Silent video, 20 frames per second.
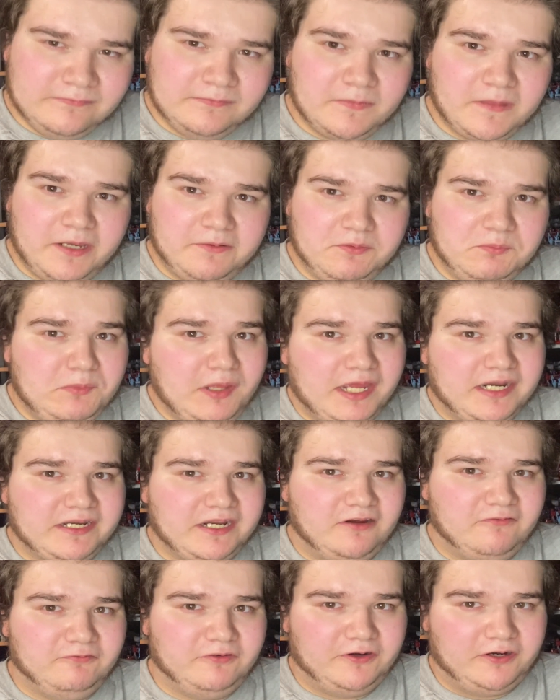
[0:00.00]
I've been back
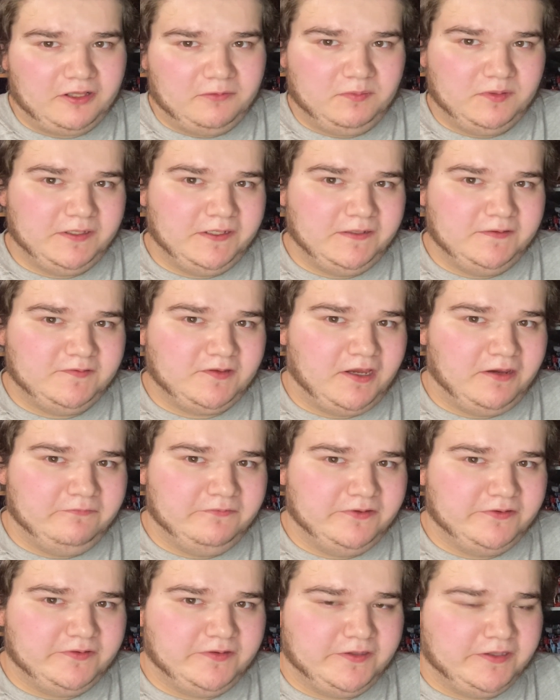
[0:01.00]
now for a couple days,
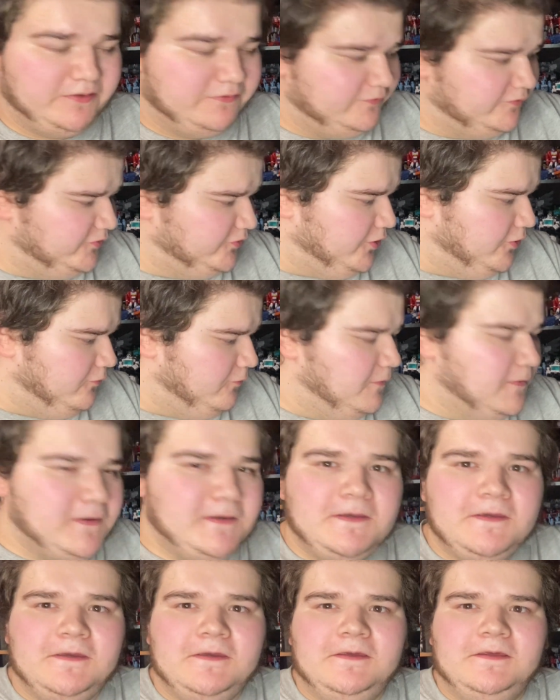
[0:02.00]
obviously. So
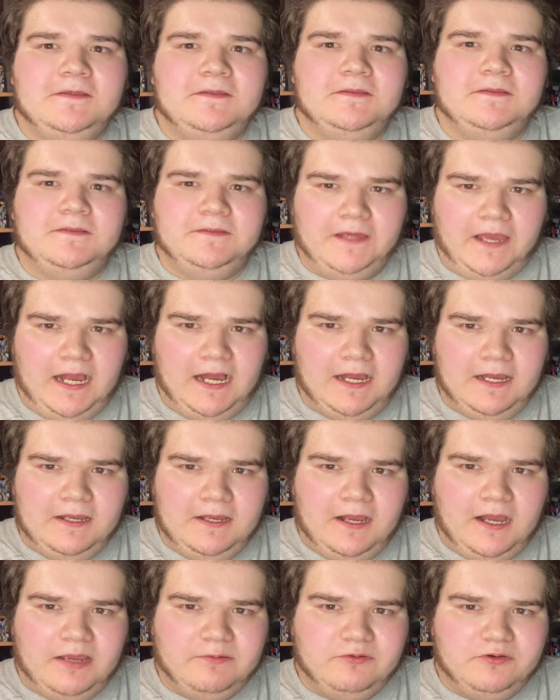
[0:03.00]
yeah,
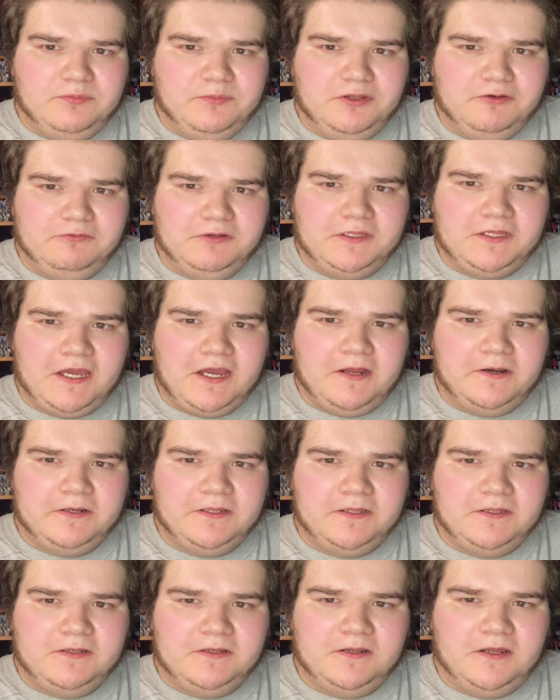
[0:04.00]
I'm going to be
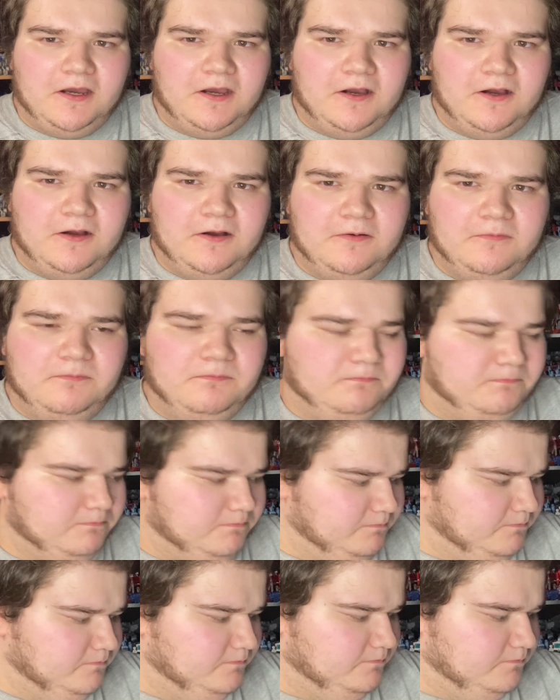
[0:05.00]
recounting
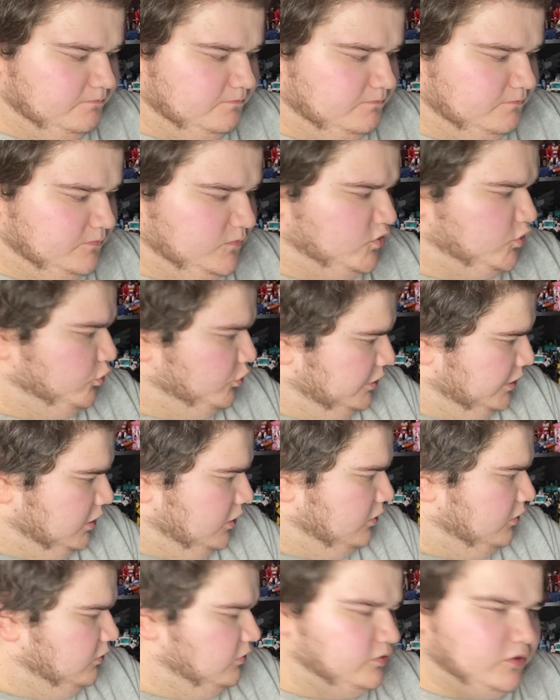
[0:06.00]
toy
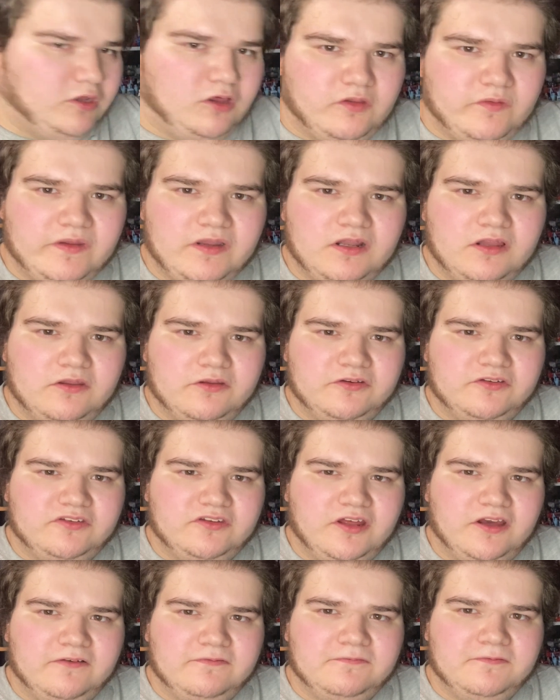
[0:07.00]
haul and all that other
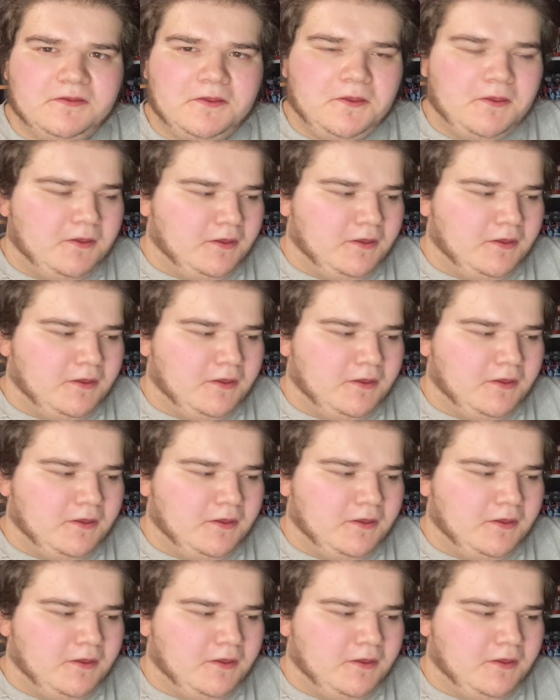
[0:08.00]
stuff.